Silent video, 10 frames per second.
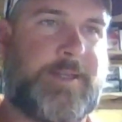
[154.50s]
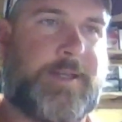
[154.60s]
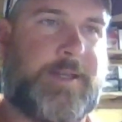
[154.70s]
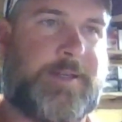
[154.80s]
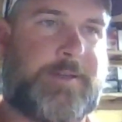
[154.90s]

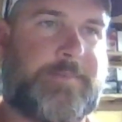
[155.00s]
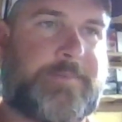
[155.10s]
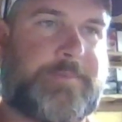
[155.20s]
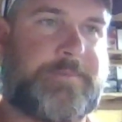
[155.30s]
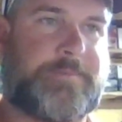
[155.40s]

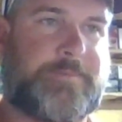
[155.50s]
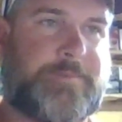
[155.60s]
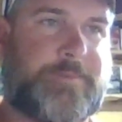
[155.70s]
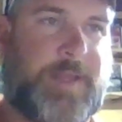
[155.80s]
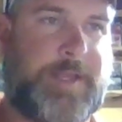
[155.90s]

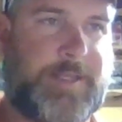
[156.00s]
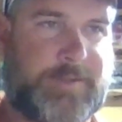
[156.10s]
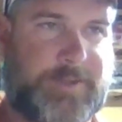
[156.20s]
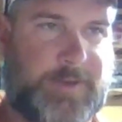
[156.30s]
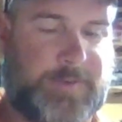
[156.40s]
I could
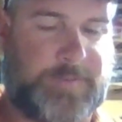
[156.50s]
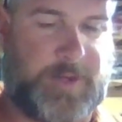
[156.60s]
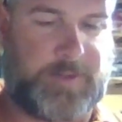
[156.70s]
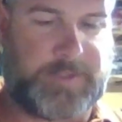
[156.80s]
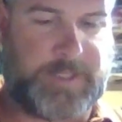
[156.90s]
stone and
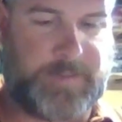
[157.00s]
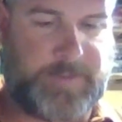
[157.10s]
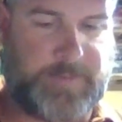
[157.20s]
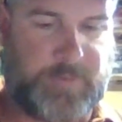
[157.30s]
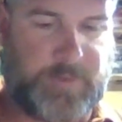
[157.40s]
polish that a
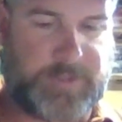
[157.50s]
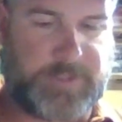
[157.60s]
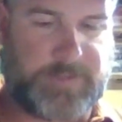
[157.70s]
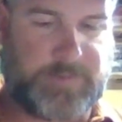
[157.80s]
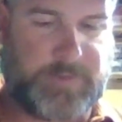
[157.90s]
bit more
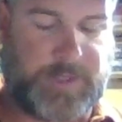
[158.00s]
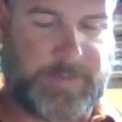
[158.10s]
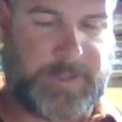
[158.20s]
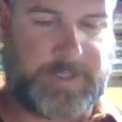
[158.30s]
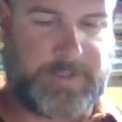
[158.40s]
too. I
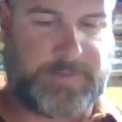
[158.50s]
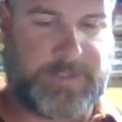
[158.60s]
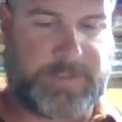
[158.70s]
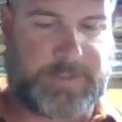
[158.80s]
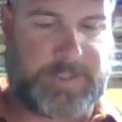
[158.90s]
mean, I do see
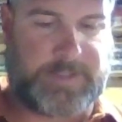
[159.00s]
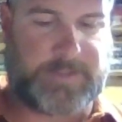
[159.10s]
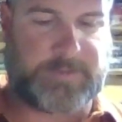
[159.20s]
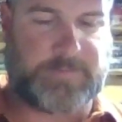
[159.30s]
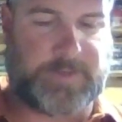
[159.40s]
it's nice
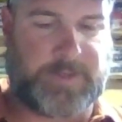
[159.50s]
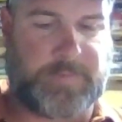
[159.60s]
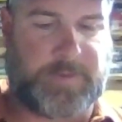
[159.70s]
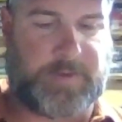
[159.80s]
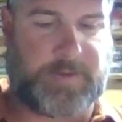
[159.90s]
and
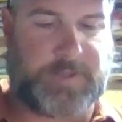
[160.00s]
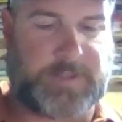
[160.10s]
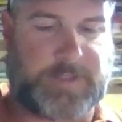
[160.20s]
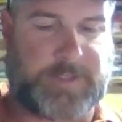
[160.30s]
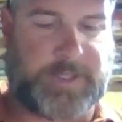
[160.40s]

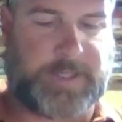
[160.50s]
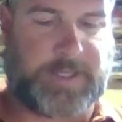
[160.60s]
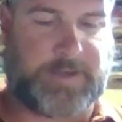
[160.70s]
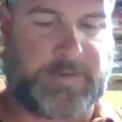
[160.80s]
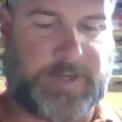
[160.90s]
polished, like
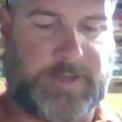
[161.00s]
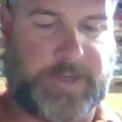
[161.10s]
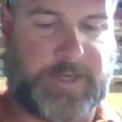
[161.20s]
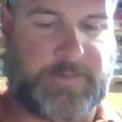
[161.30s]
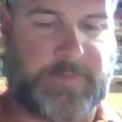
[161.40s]
how I
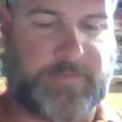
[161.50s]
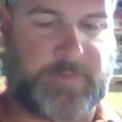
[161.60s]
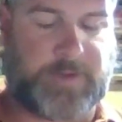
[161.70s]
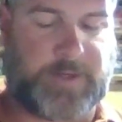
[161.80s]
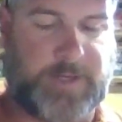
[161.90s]
had it
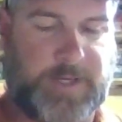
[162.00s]
before.